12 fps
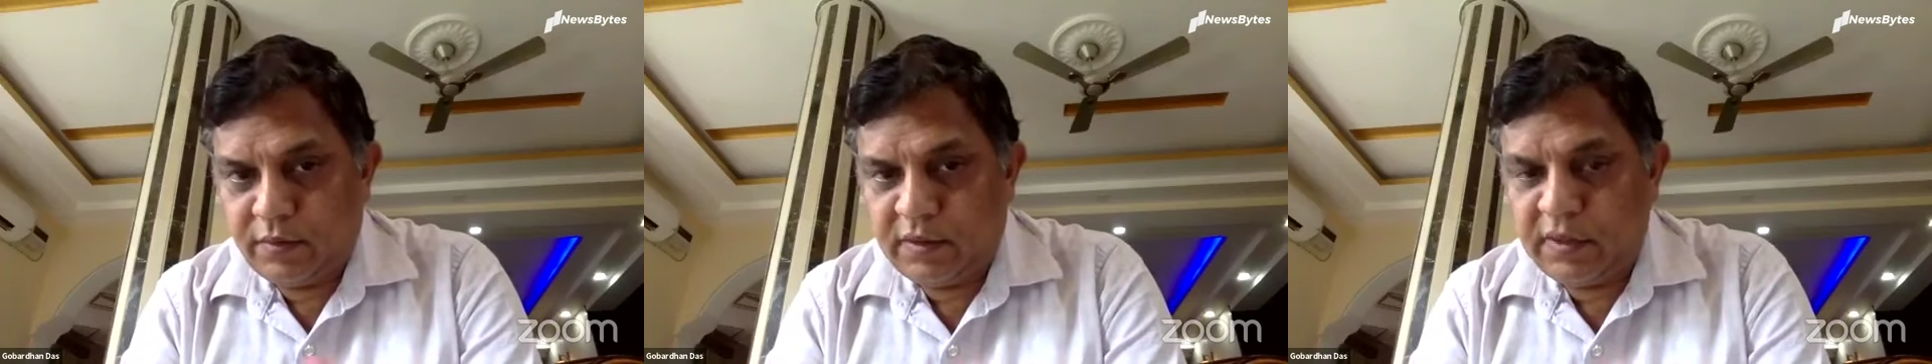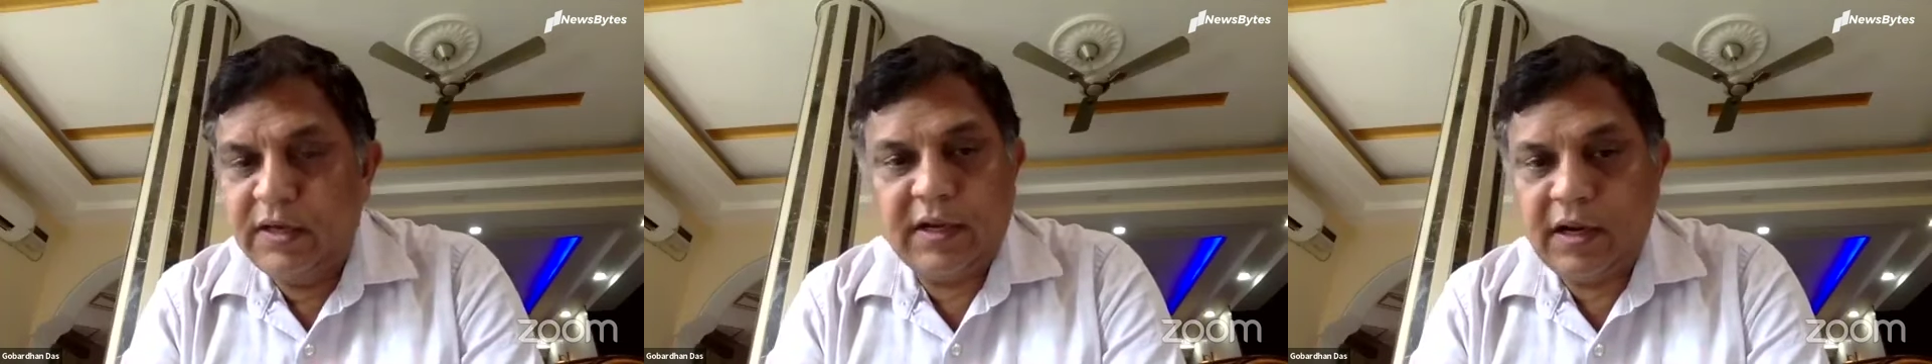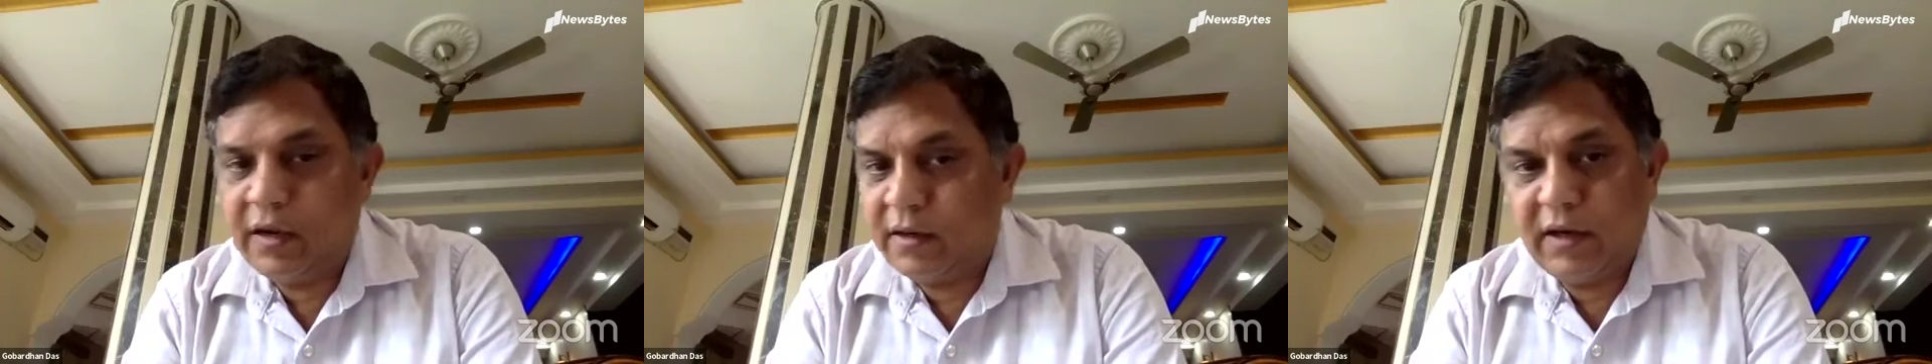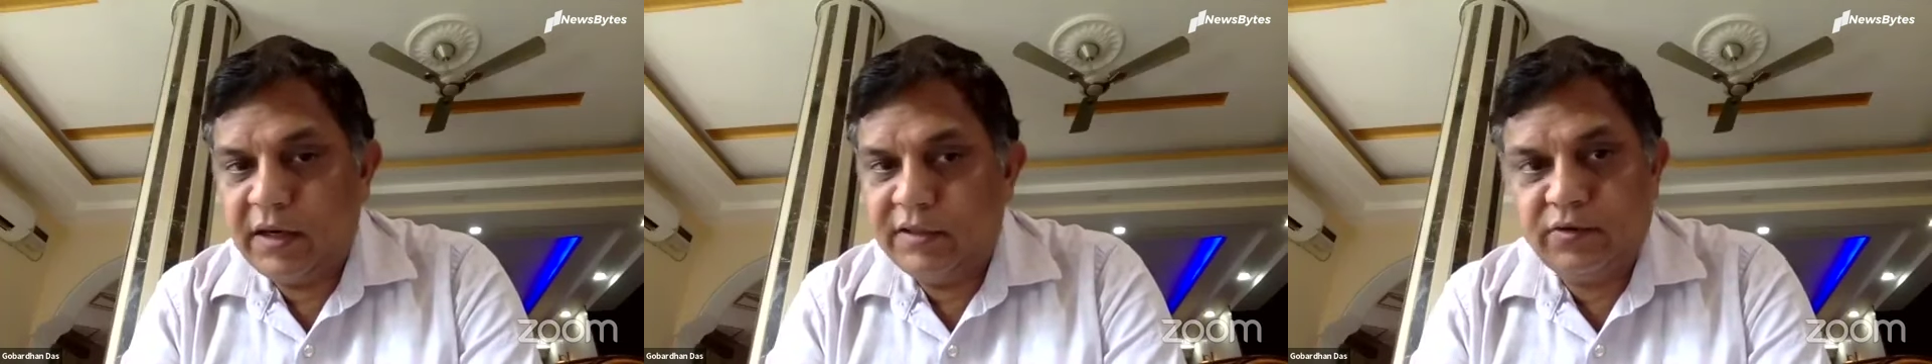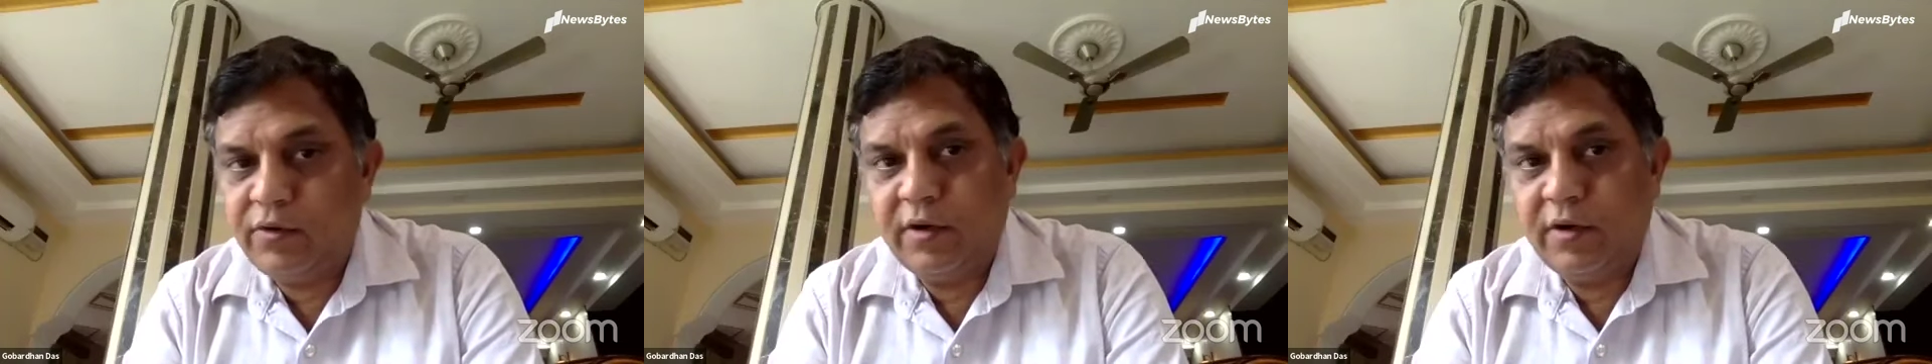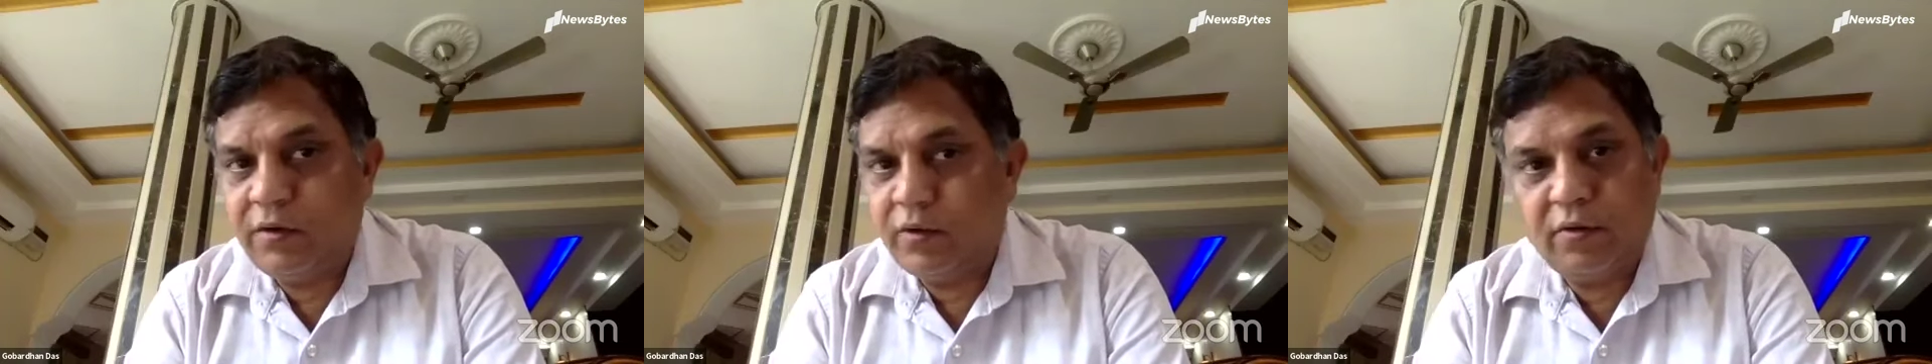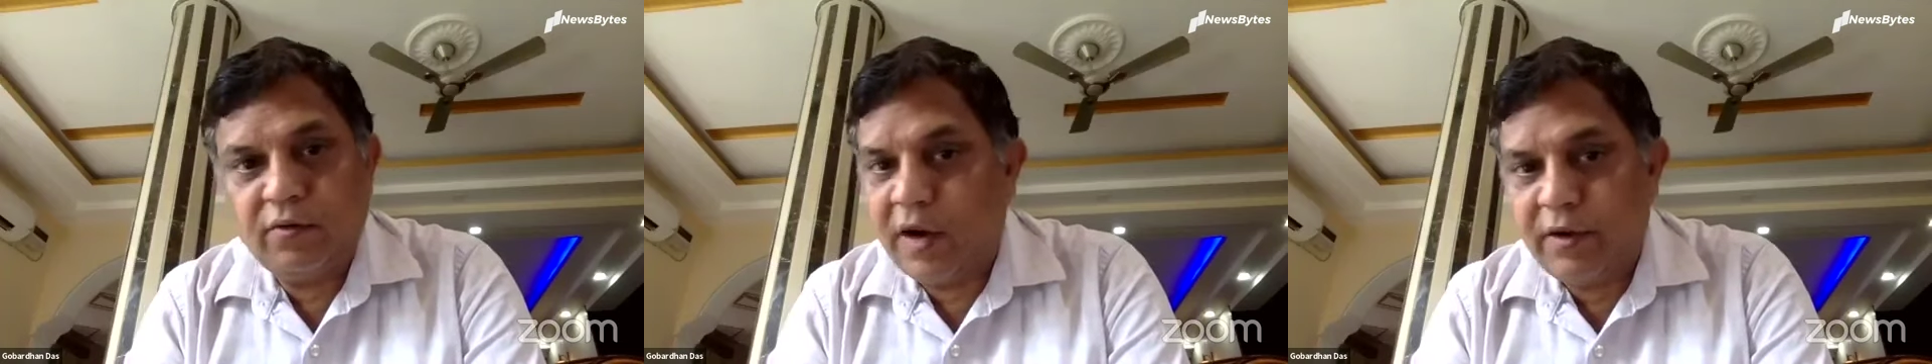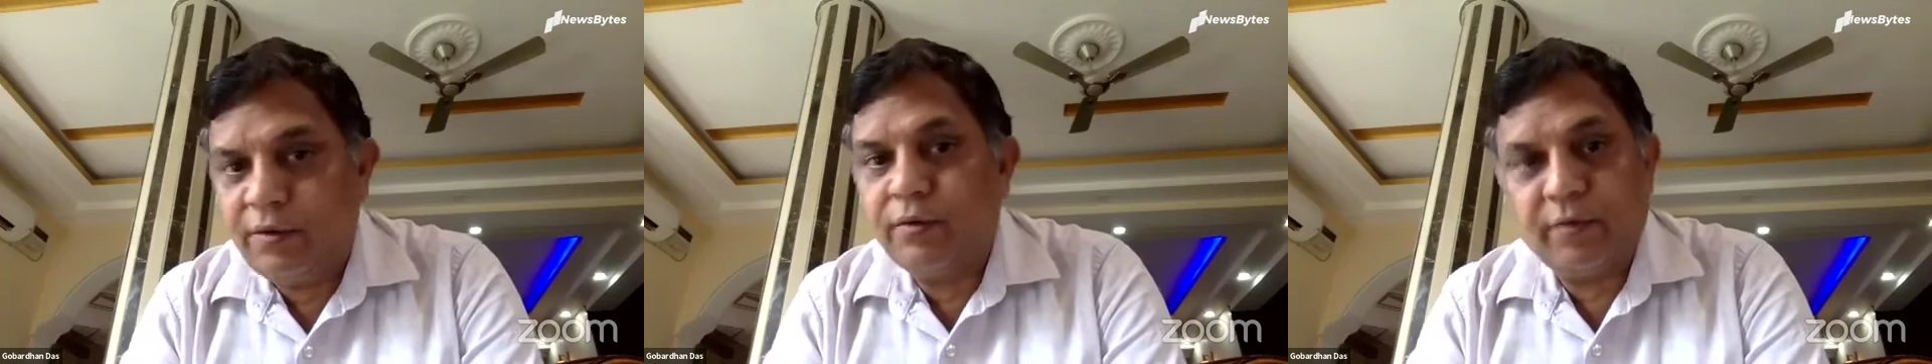clinical trial is going on. No, I
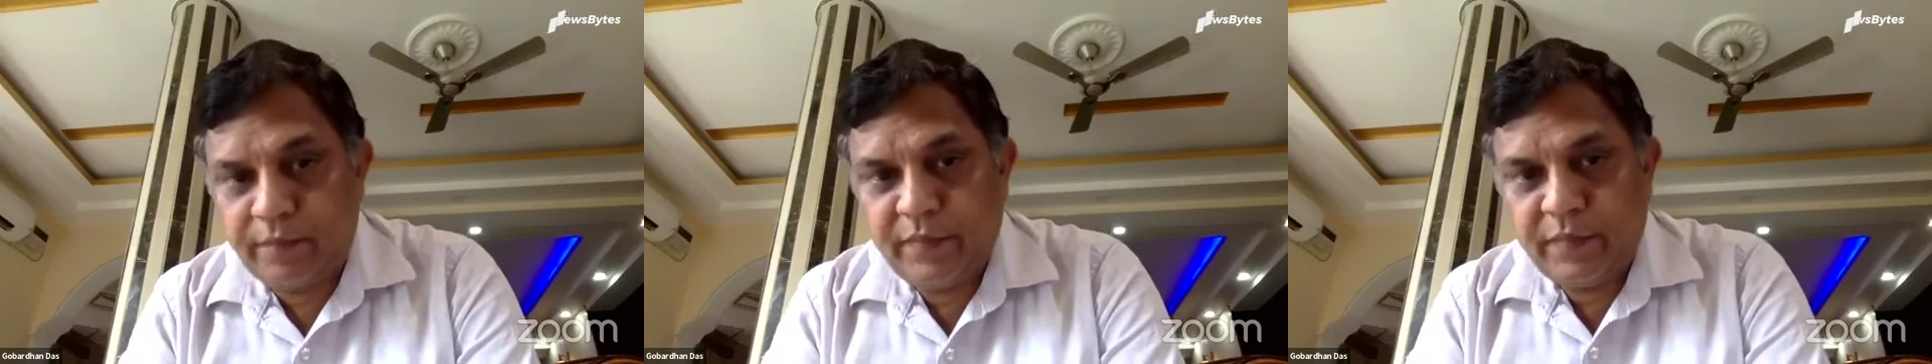don't know.